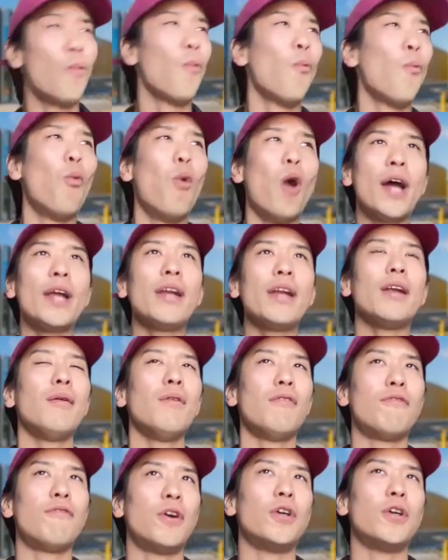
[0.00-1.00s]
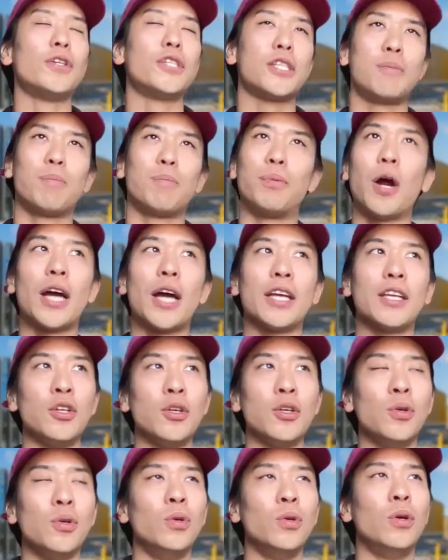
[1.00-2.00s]
what first brought
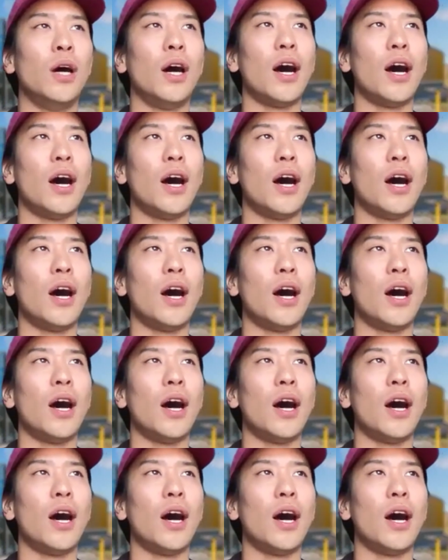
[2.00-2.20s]
you